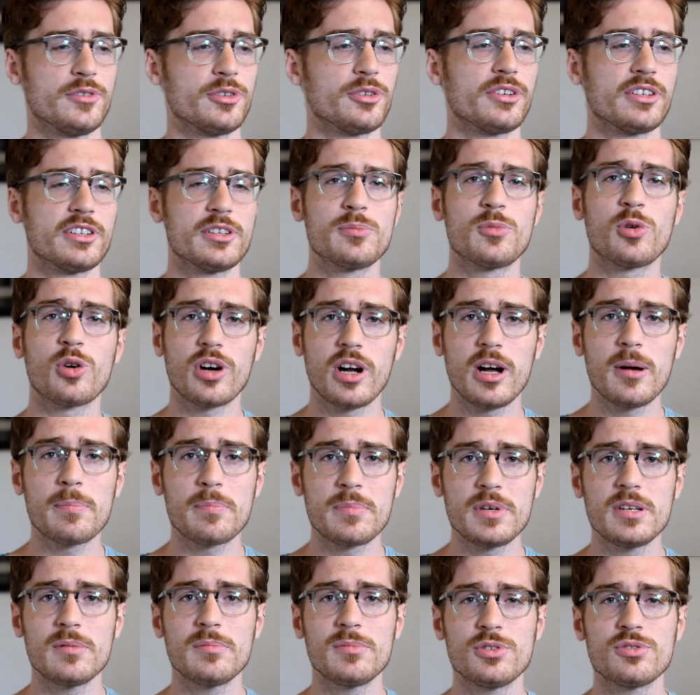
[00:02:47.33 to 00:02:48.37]
during the more
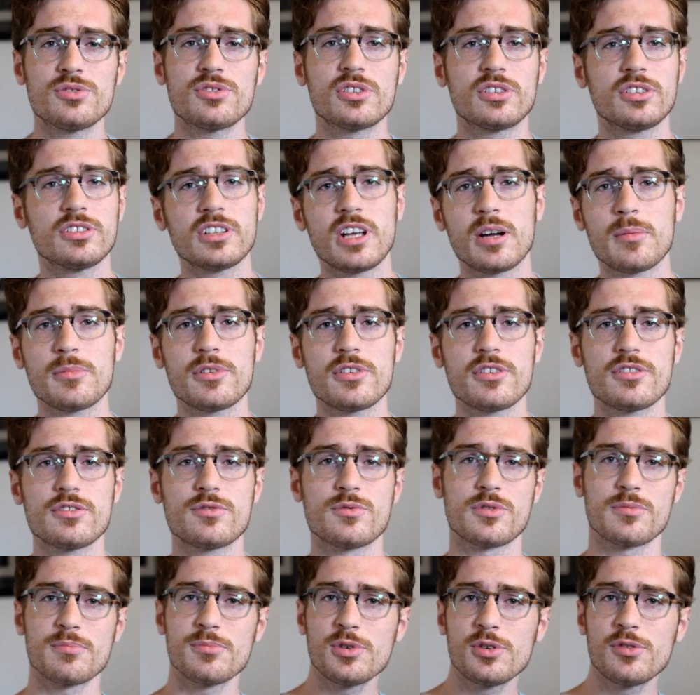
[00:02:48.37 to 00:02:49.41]
upbeat musical numbers
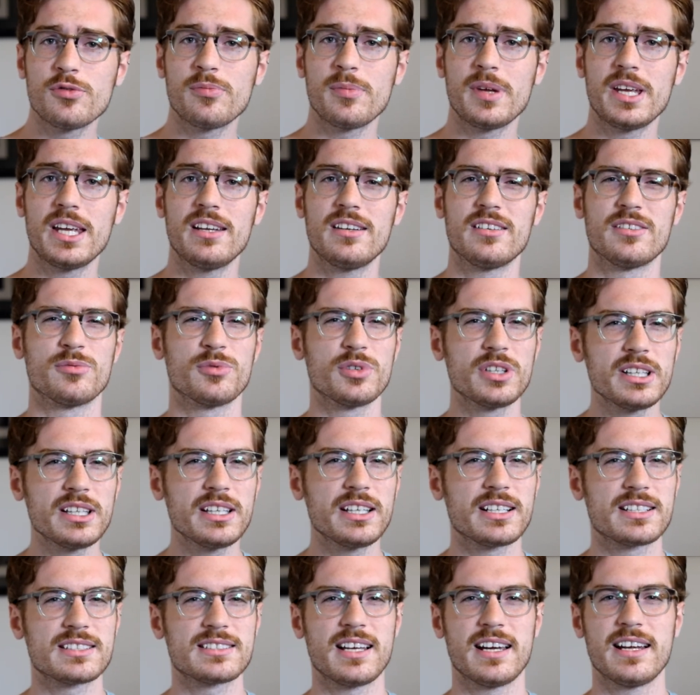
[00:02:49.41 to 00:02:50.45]
with movement and really
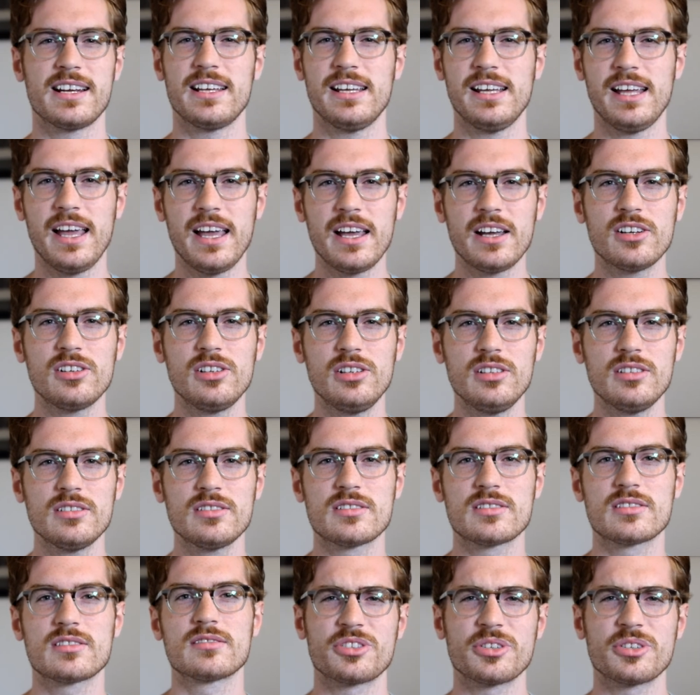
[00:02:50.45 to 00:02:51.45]
exciting angles.